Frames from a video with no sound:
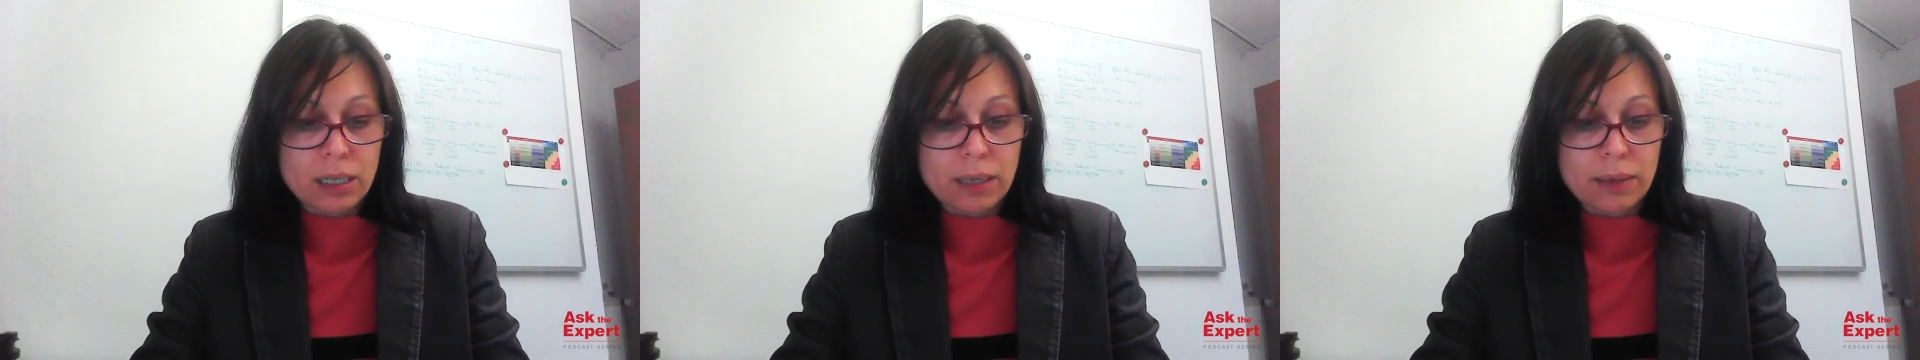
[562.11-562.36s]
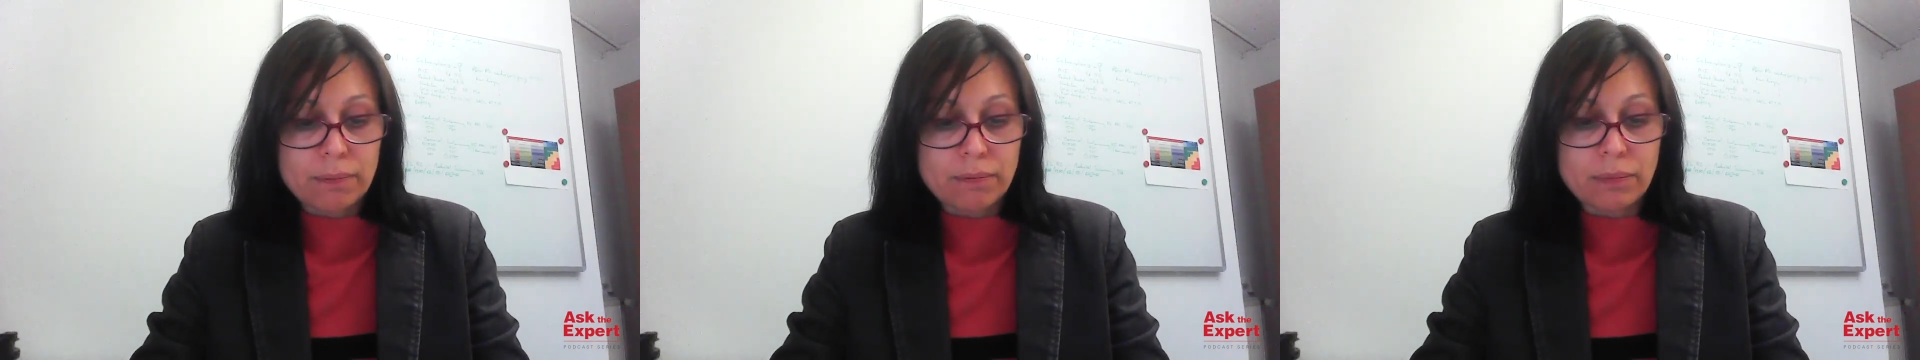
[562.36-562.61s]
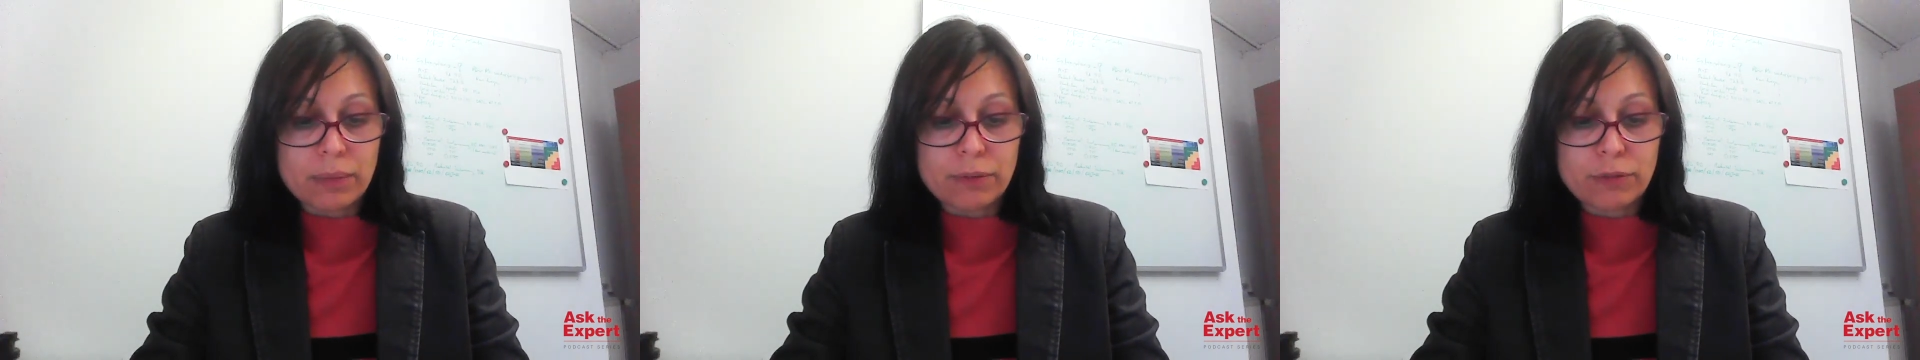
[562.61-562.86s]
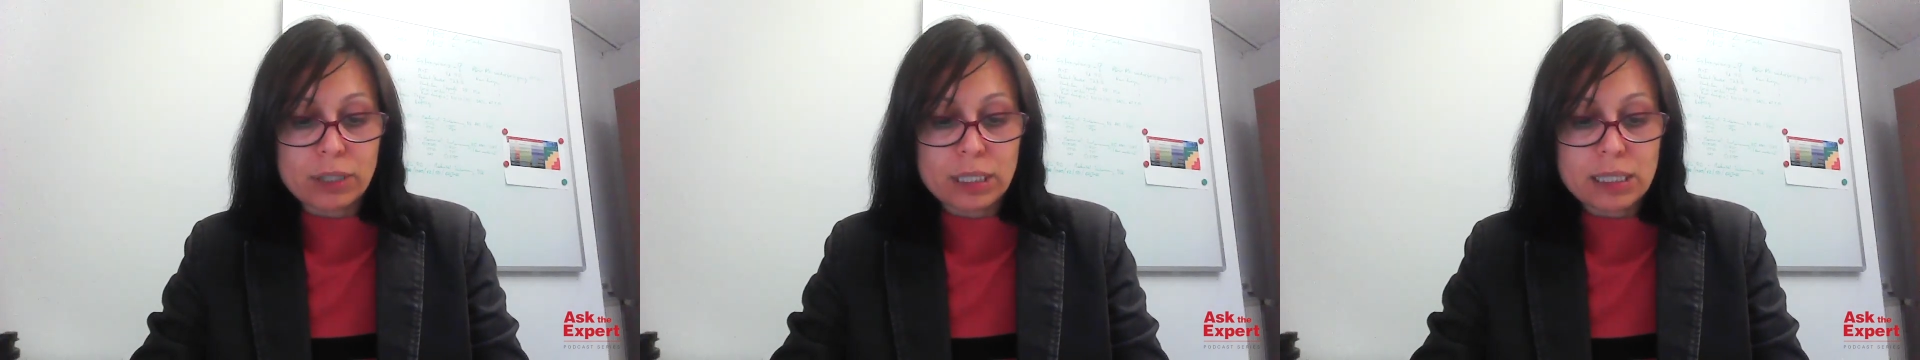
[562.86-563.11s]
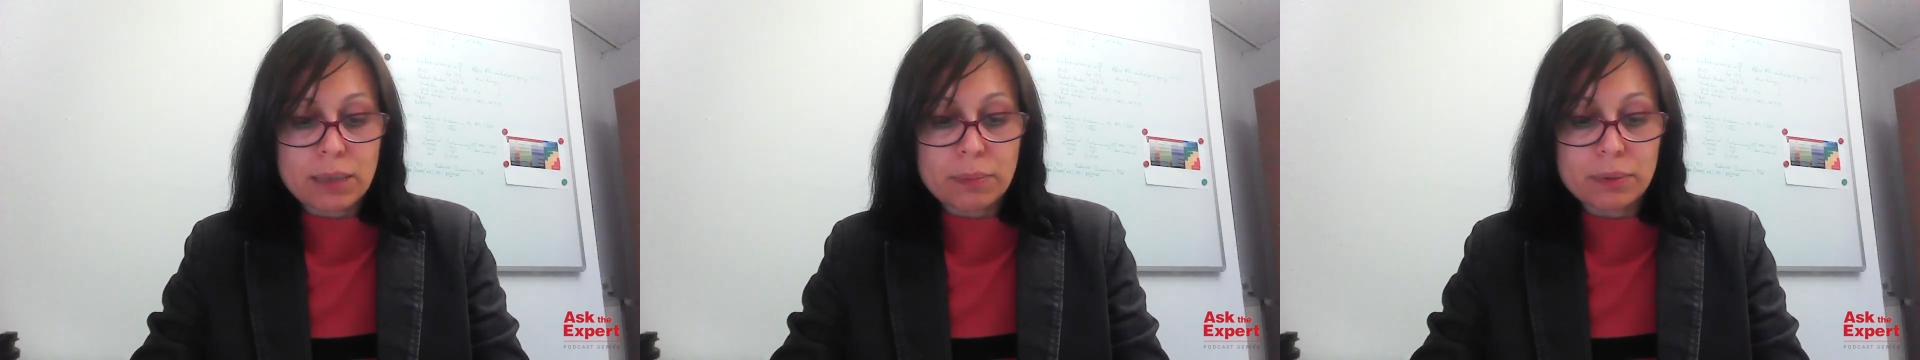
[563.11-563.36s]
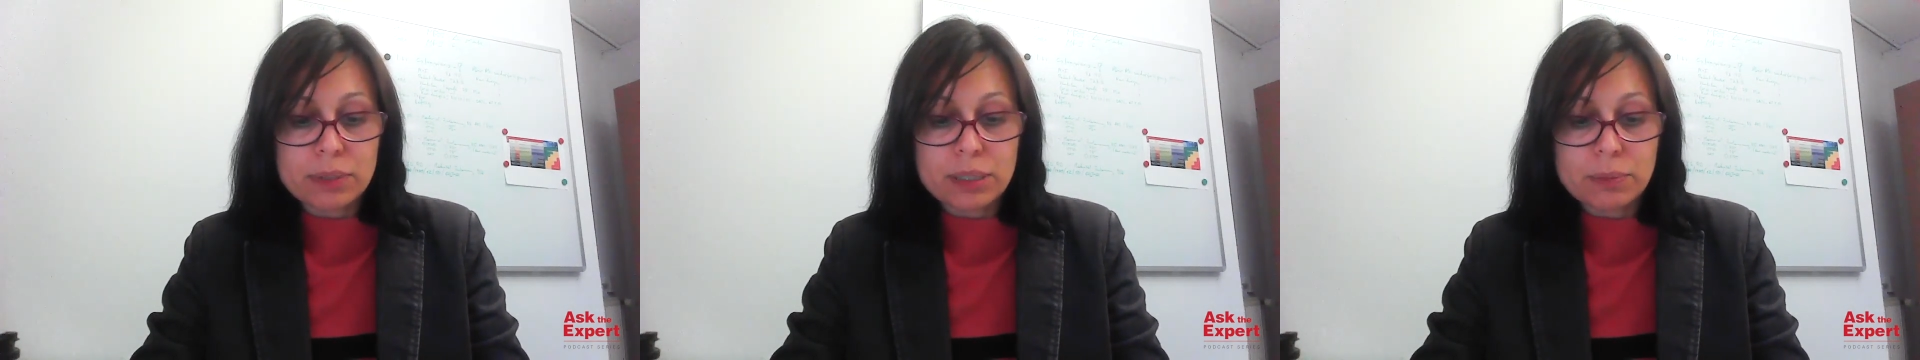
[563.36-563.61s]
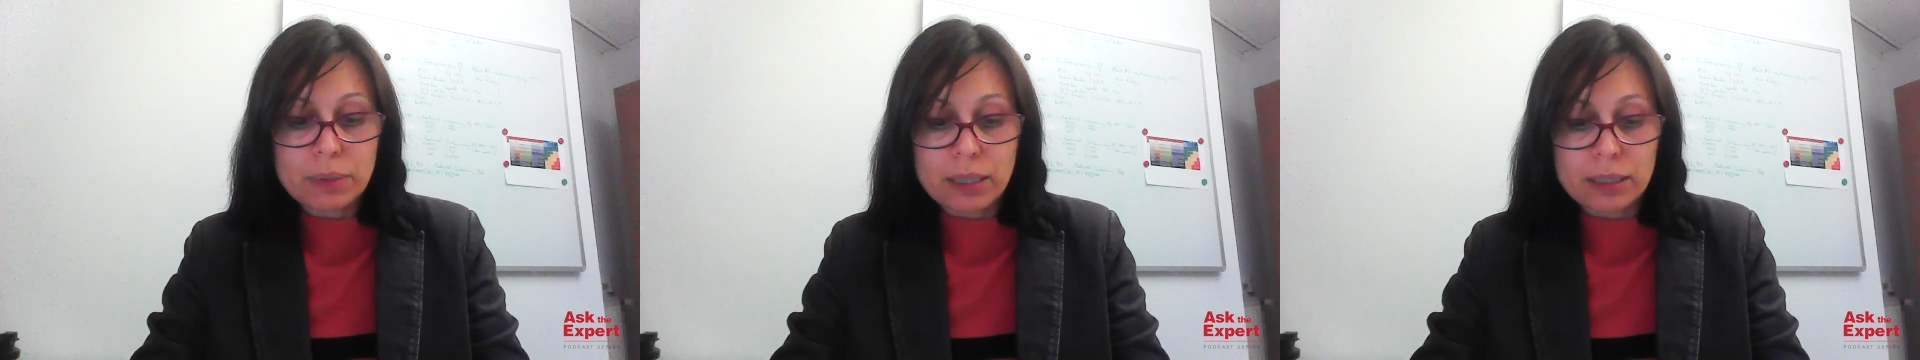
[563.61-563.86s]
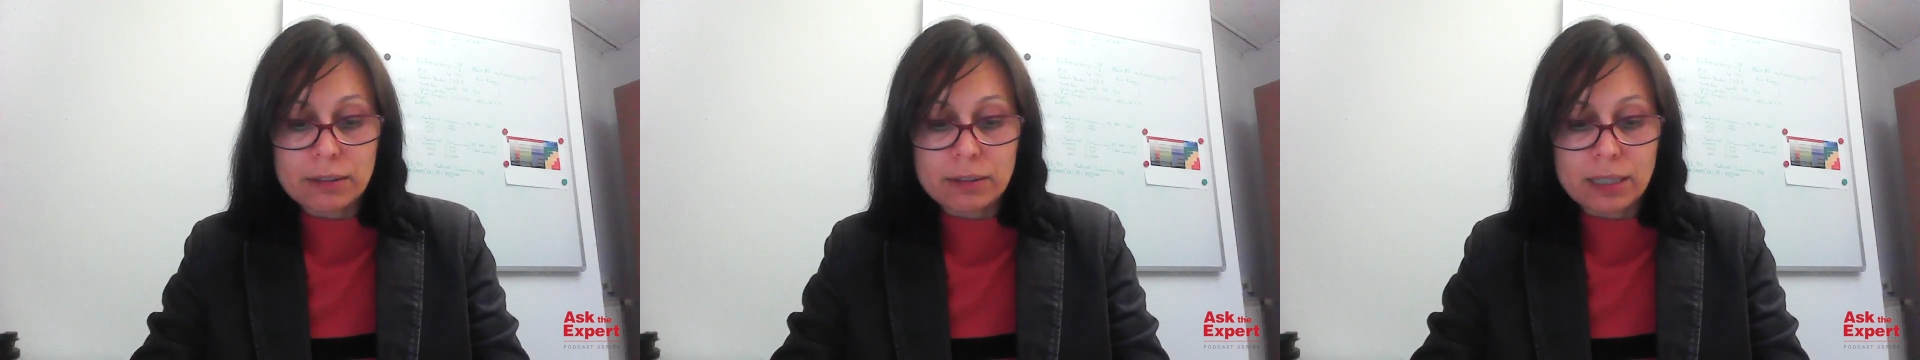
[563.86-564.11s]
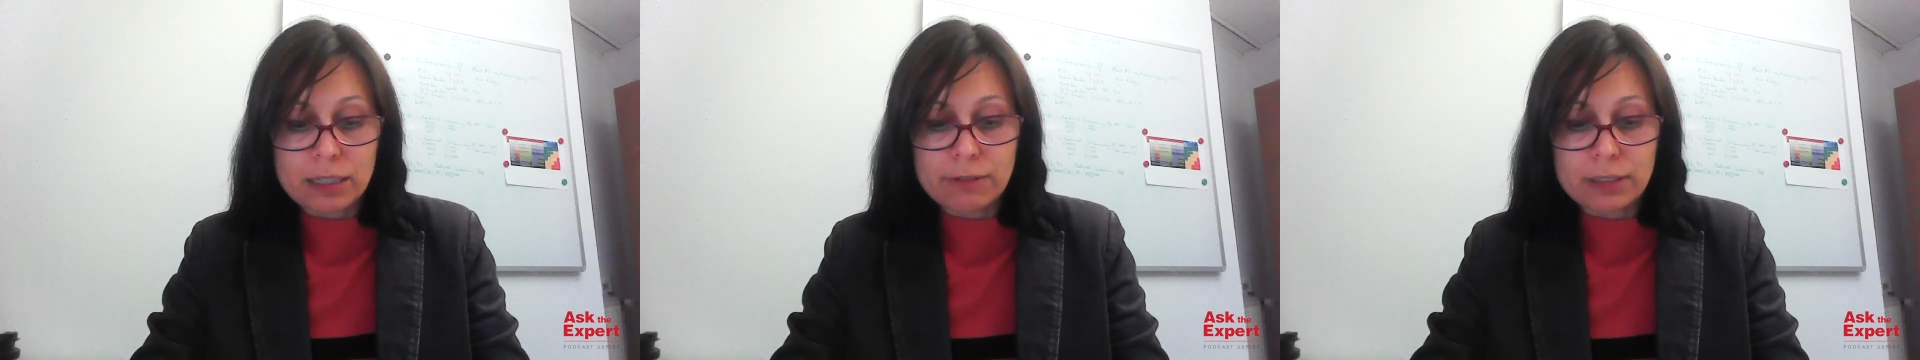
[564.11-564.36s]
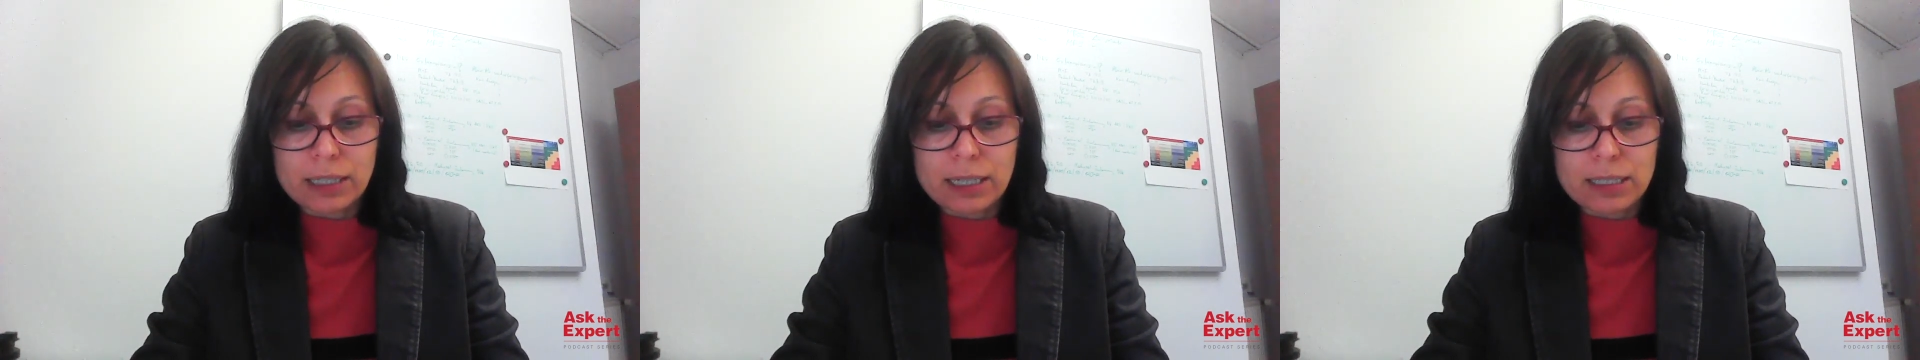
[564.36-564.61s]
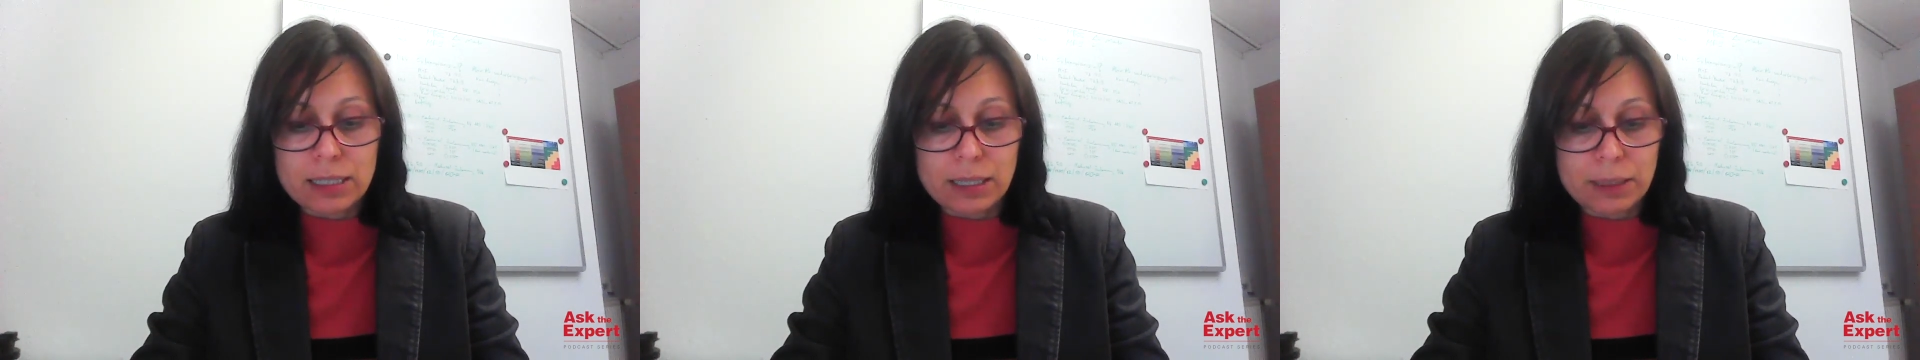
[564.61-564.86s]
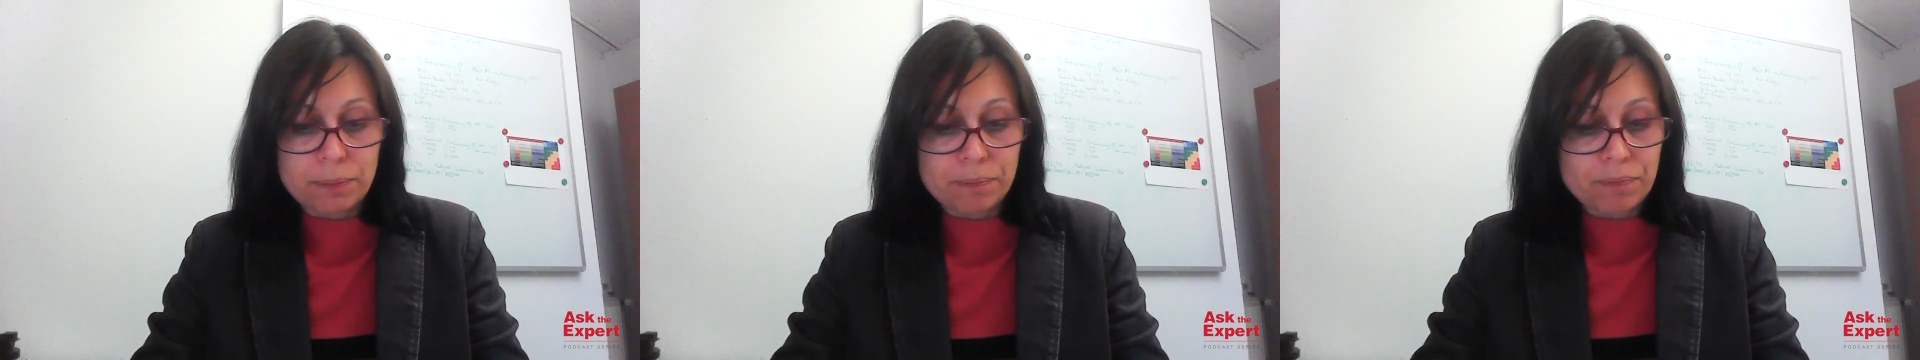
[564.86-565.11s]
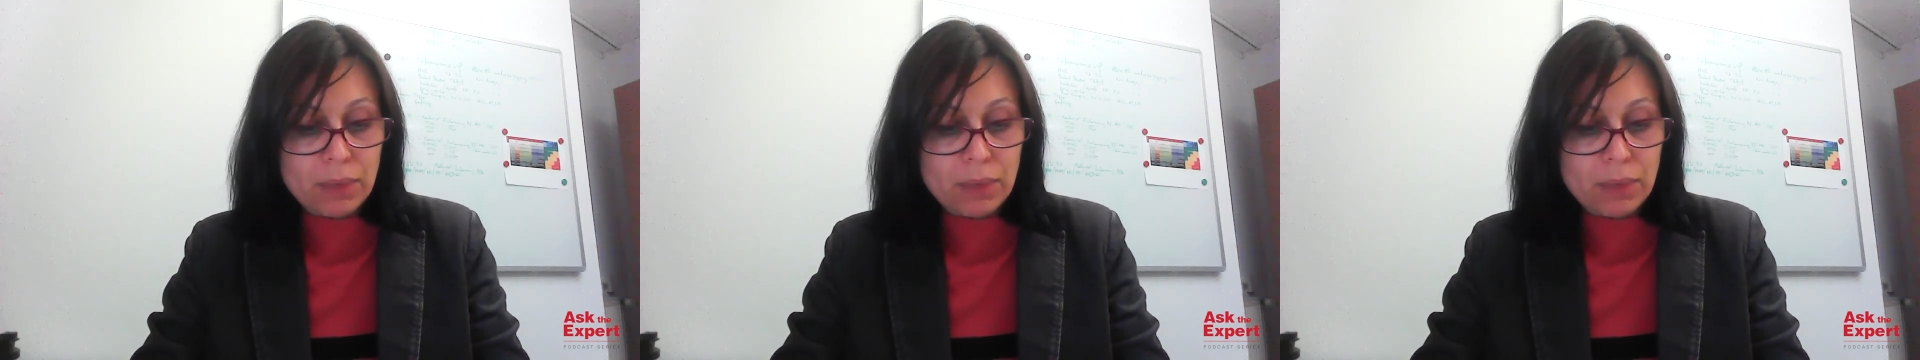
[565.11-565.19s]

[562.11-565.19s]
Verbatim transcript: Um, for example, deep gal galvanizing.